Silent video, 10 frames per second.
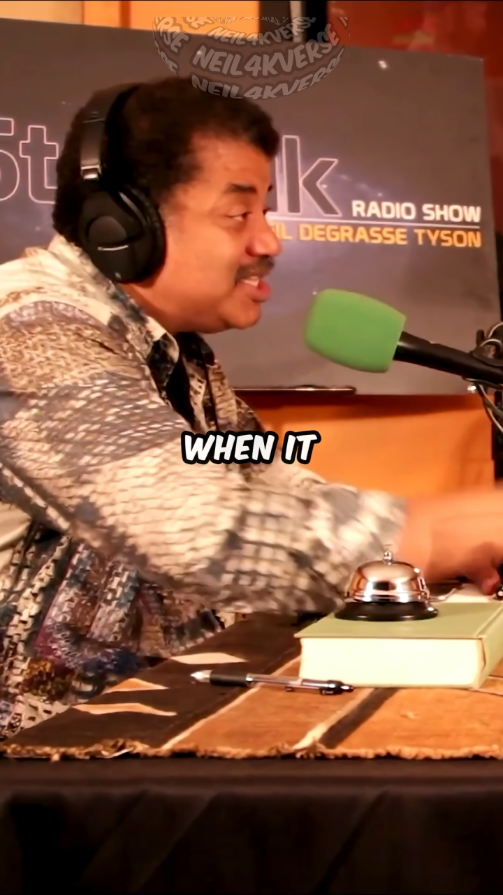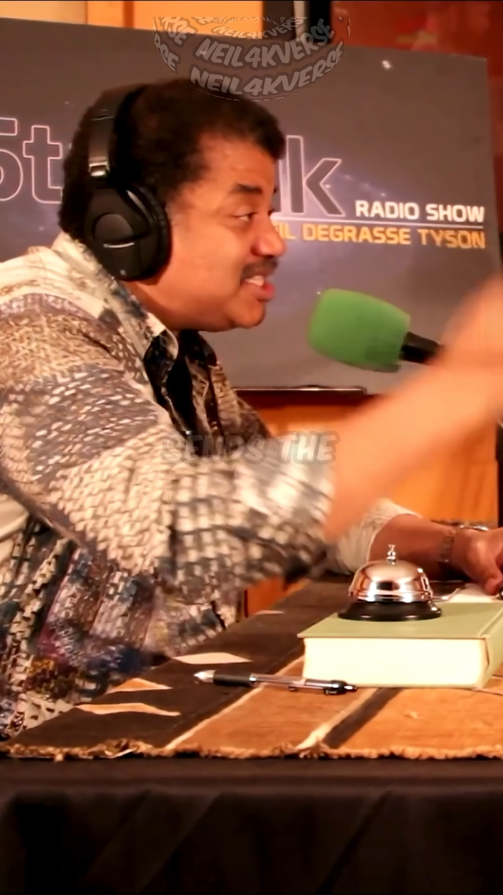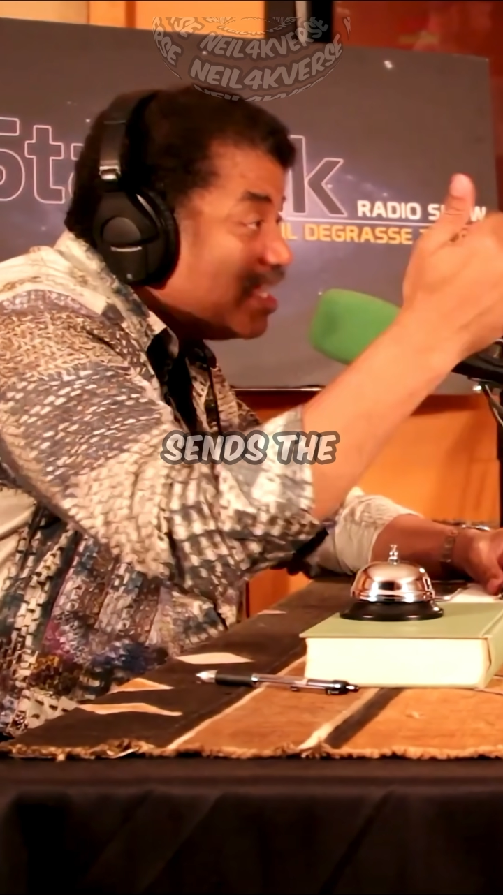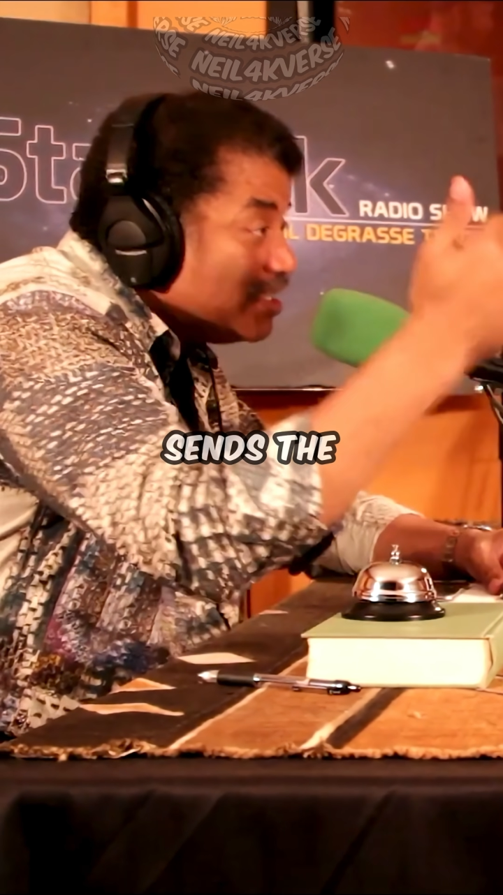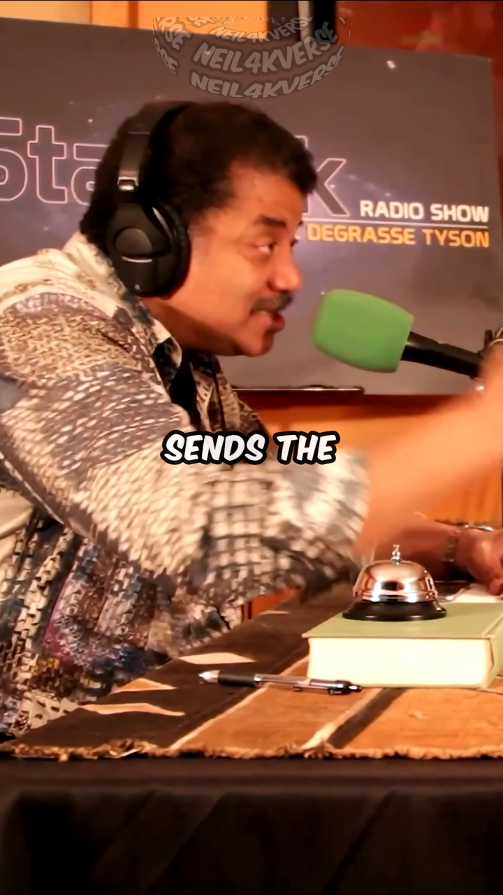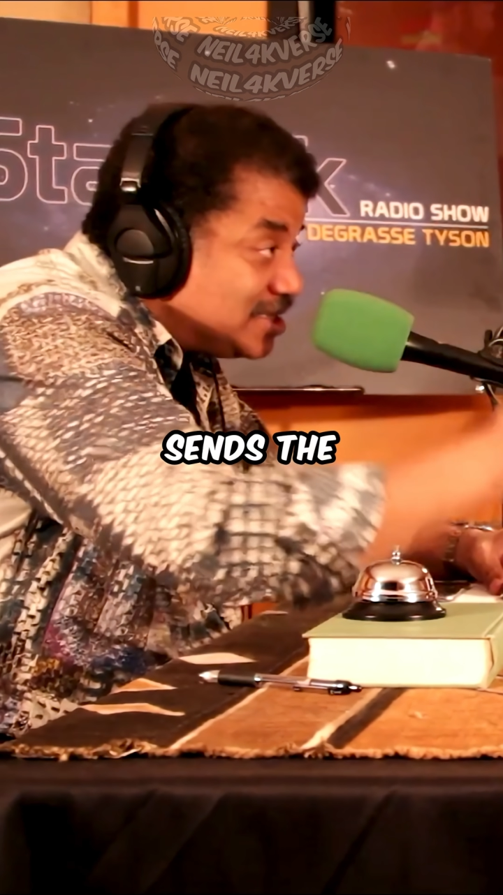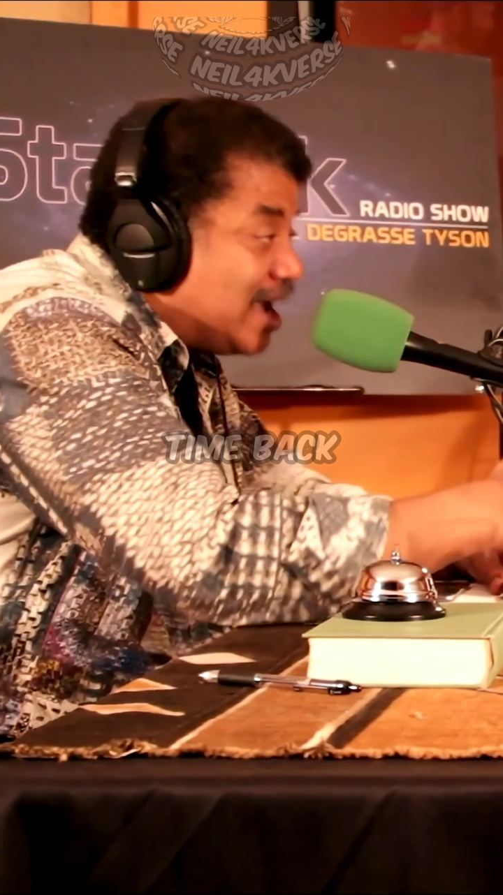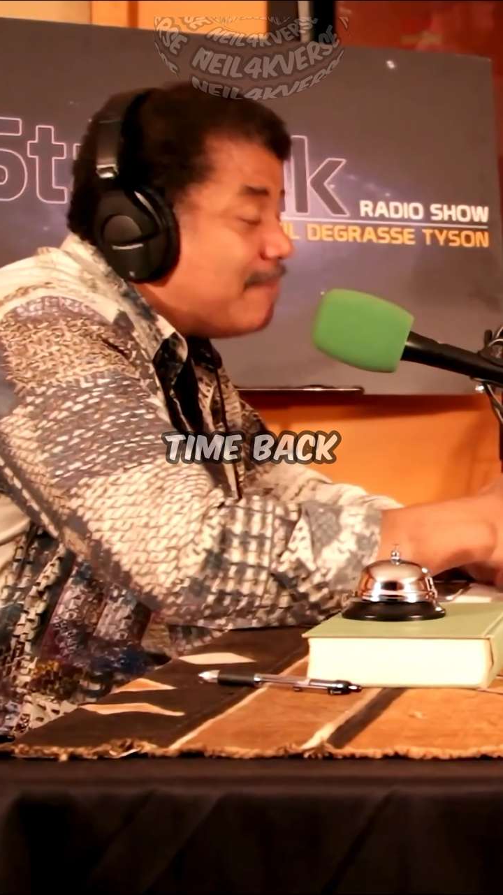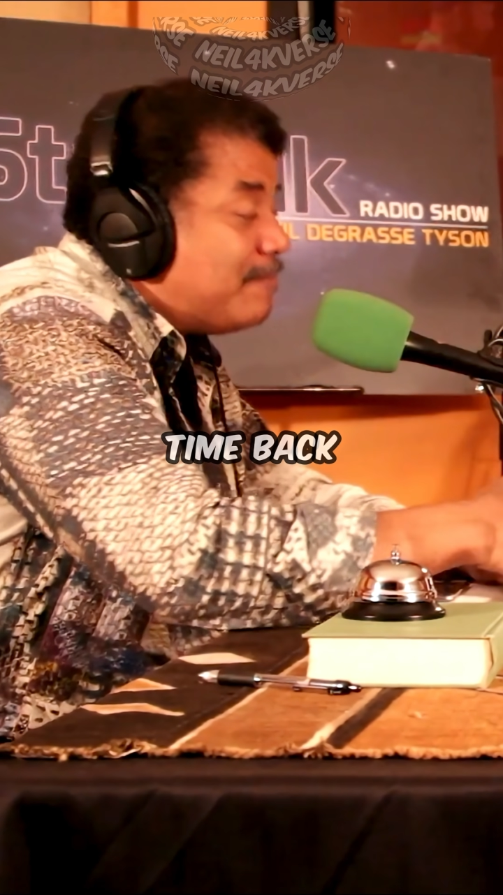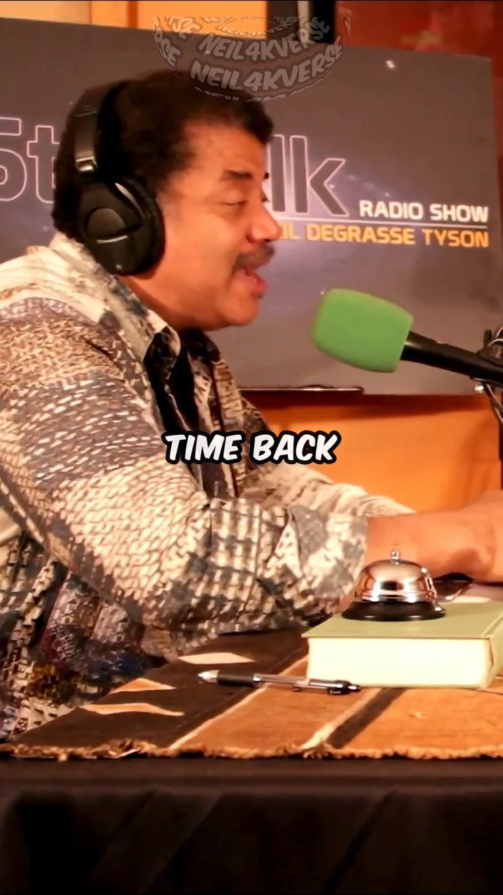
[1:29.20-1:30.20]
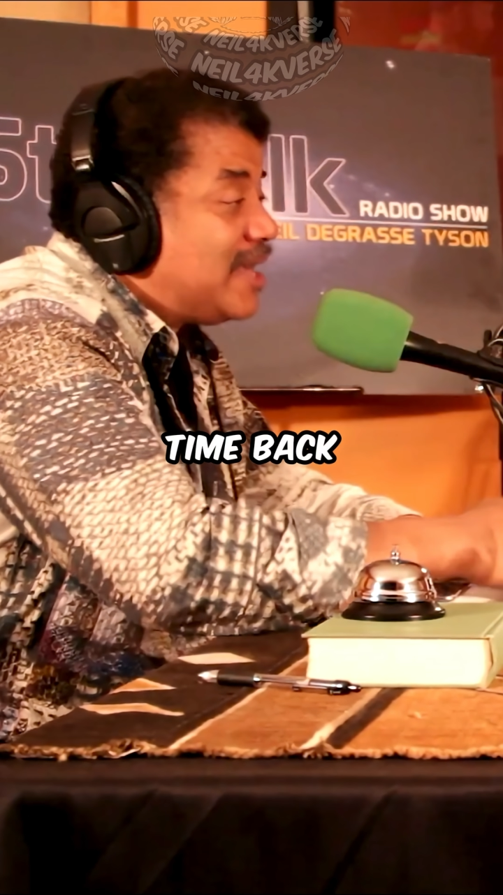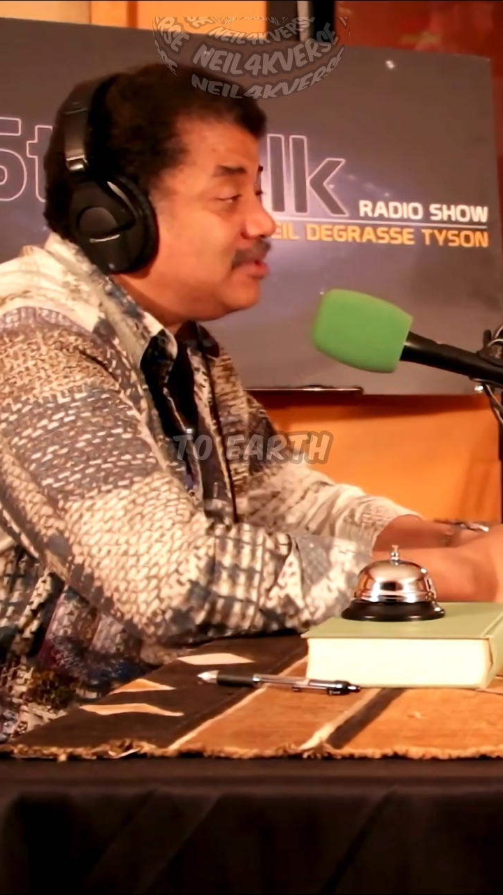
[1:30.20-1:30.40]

sends the time back